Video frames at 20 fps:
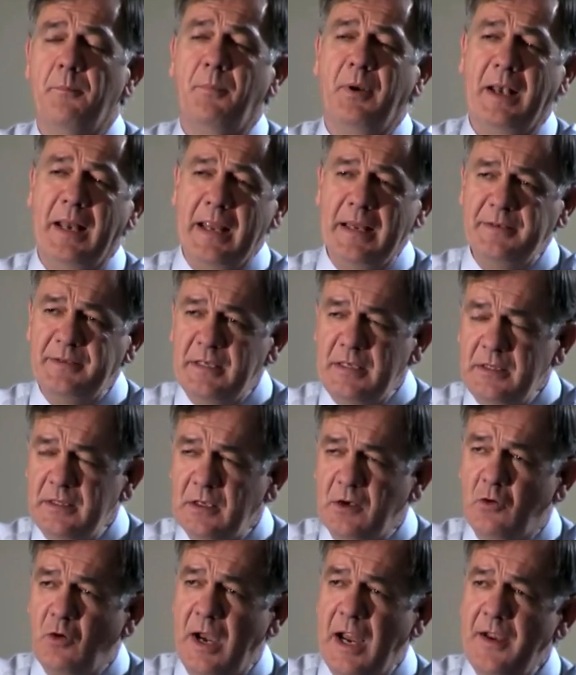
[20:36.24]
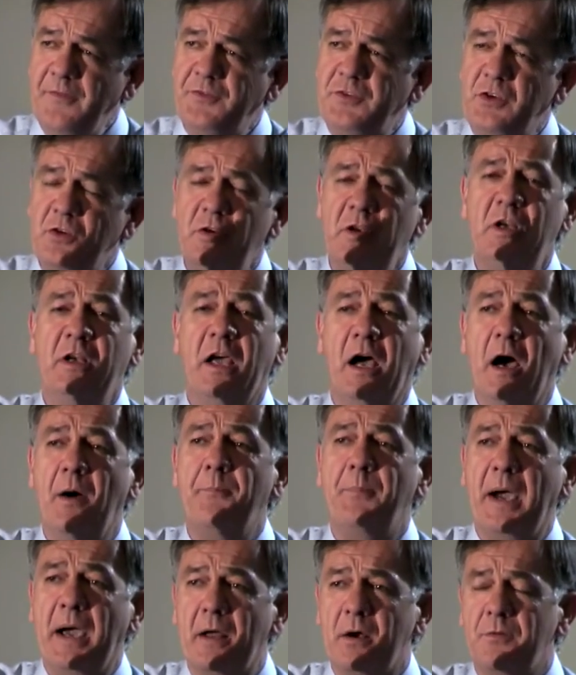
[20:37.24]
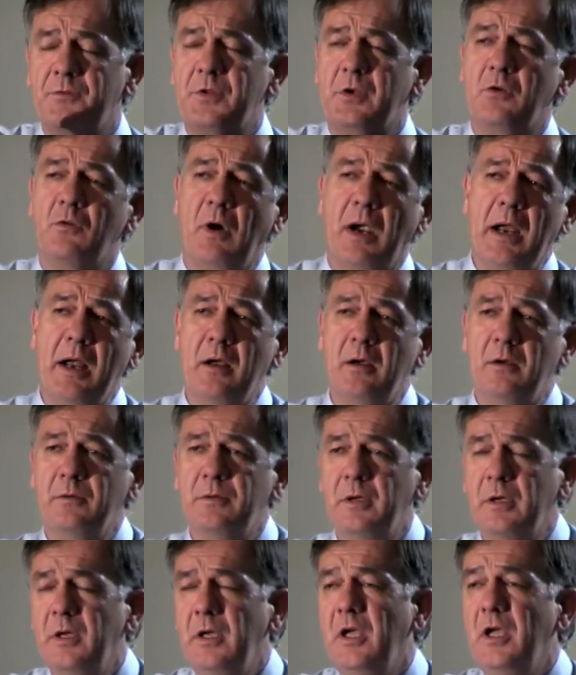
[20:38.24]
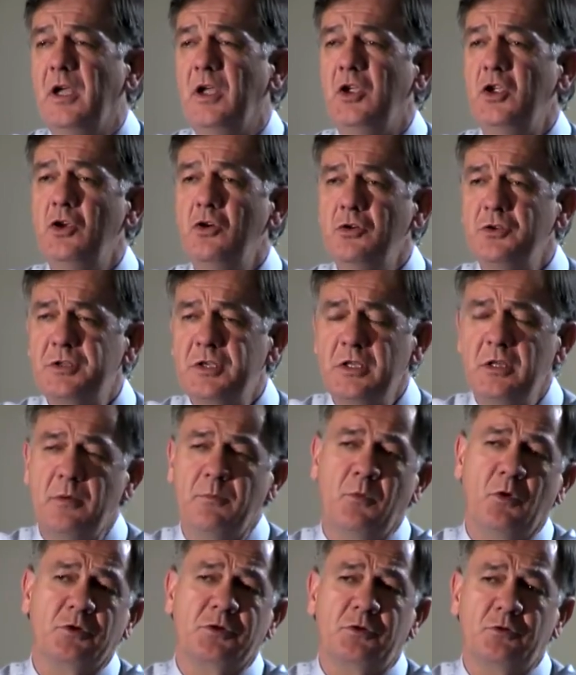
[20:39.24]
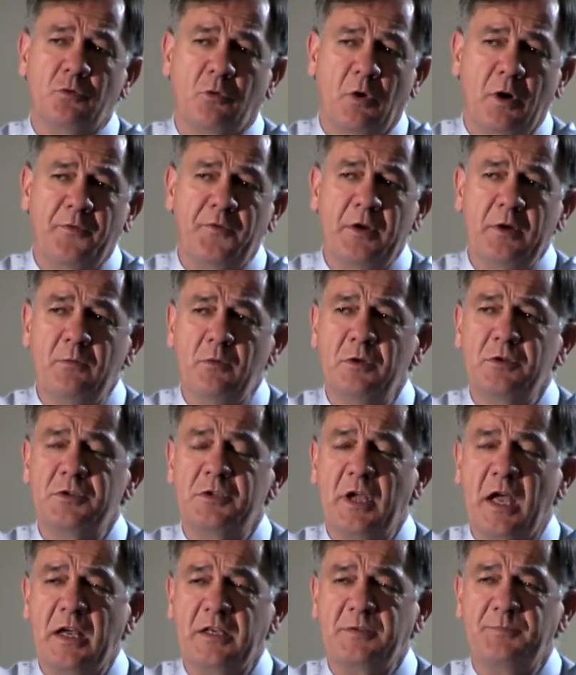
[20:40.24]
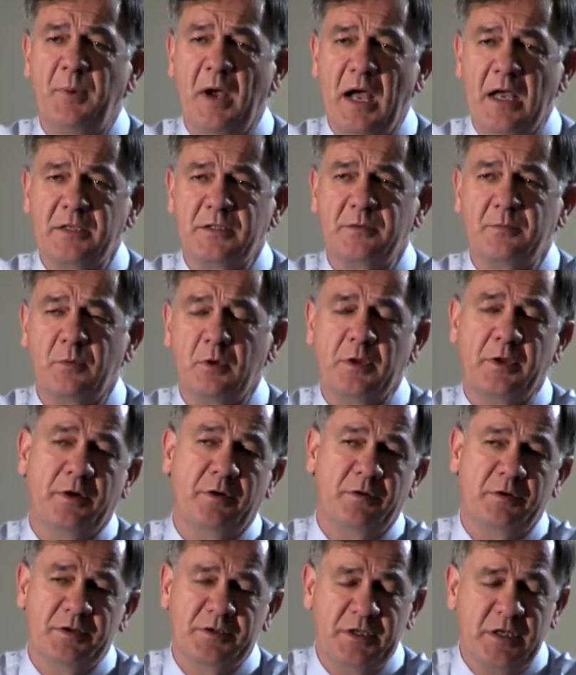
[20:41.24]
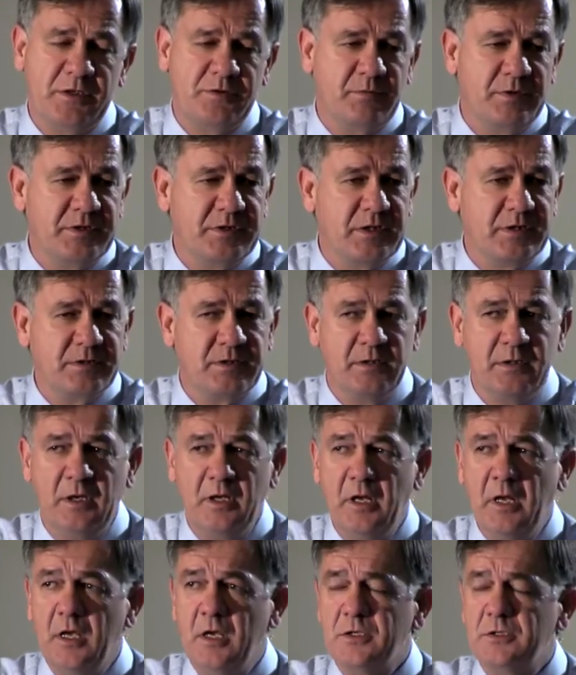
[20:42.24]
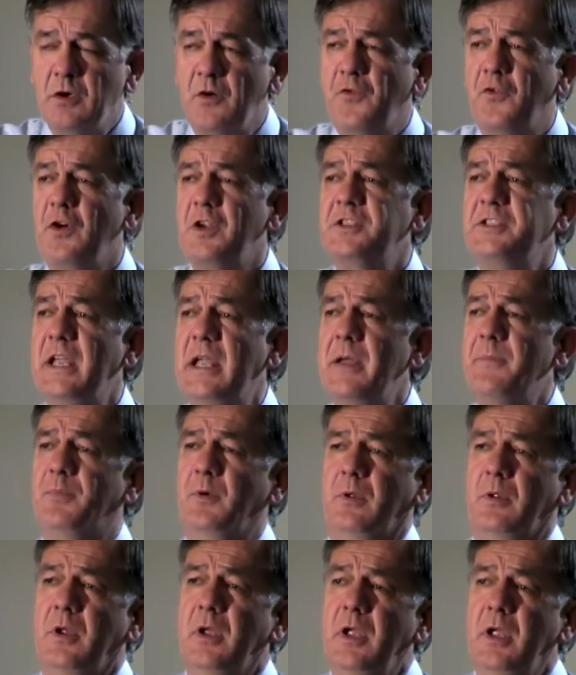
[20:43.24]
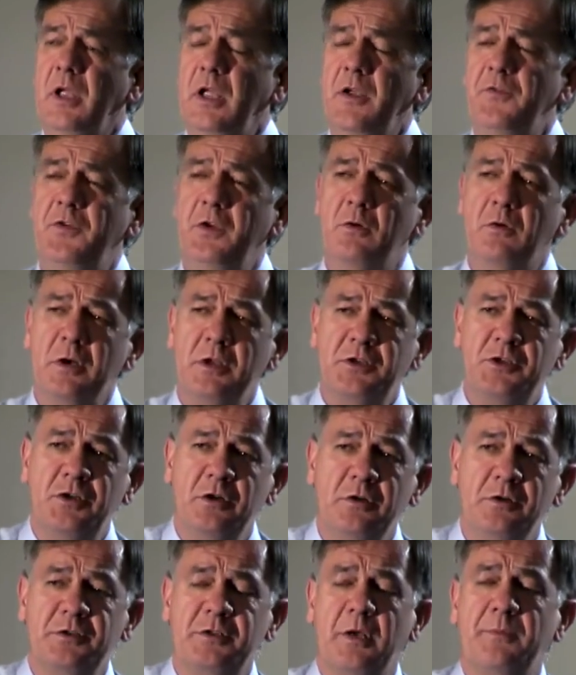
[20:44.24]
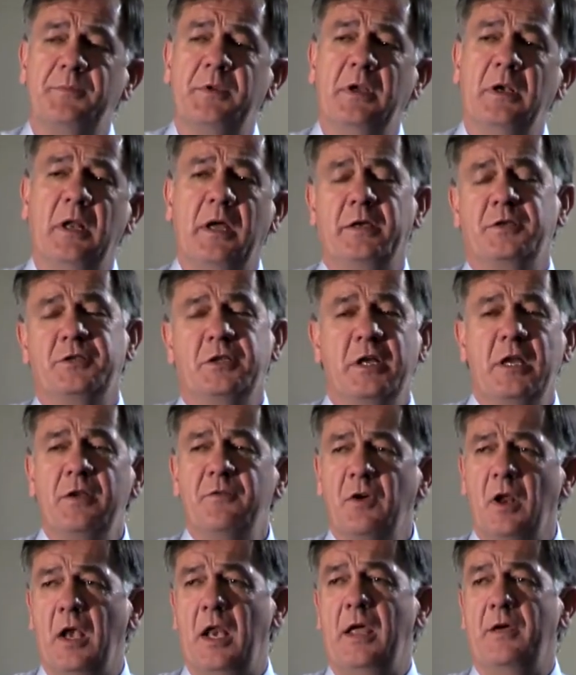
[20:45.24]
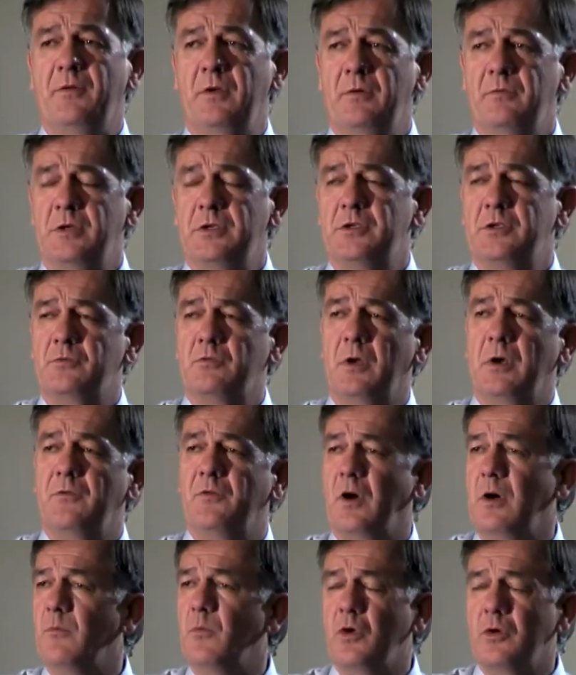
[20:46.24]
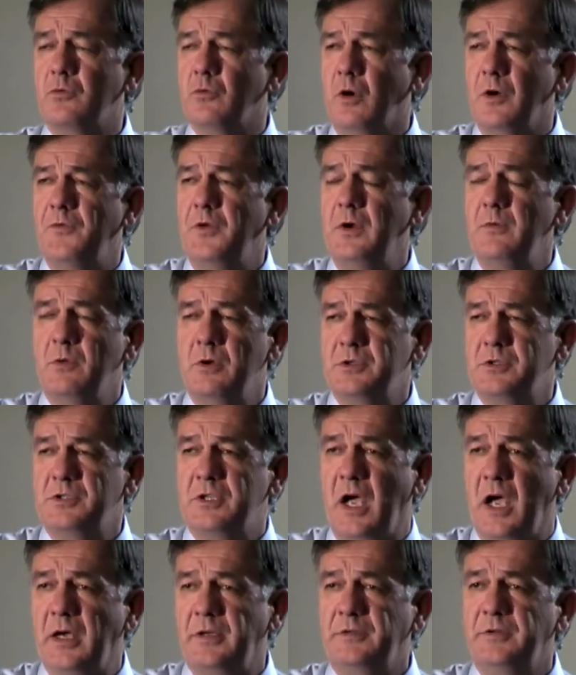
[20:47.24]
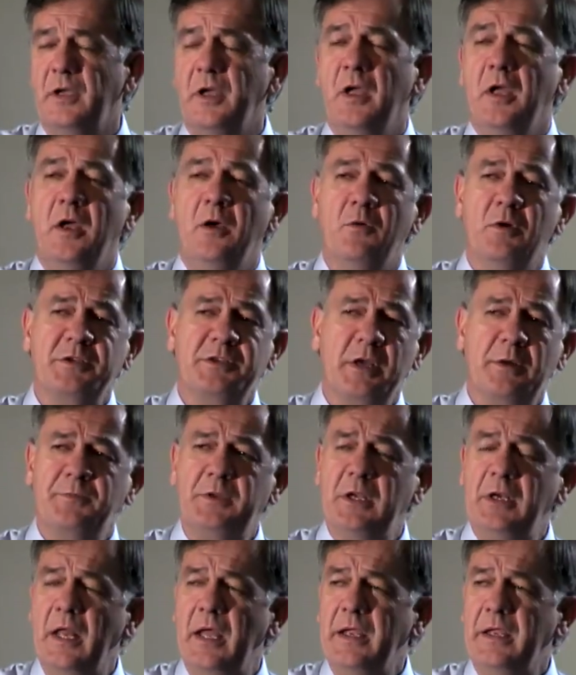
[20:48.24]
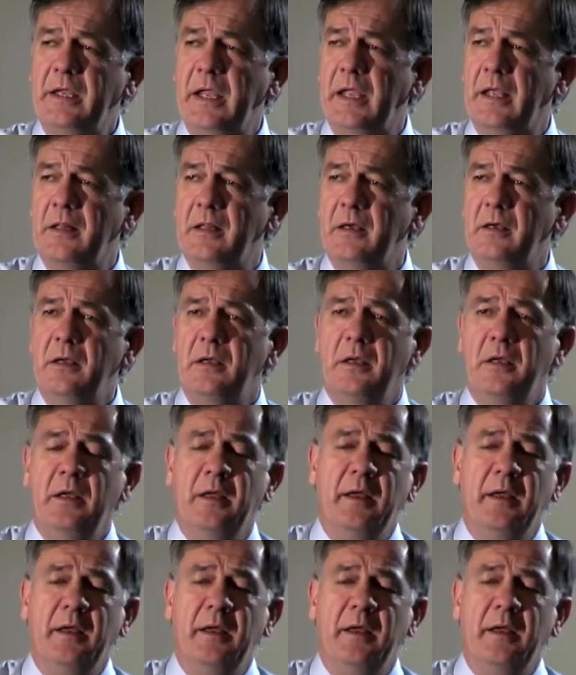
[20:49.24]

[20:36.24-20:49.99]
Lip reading: planting the graft union up out of the ground, using the most dwarfing rootstocks possible that are disease resistant. So for example, if you were to choose something like Geneva 11, which is one of our more dwarfing rootstocks, with something like Gala,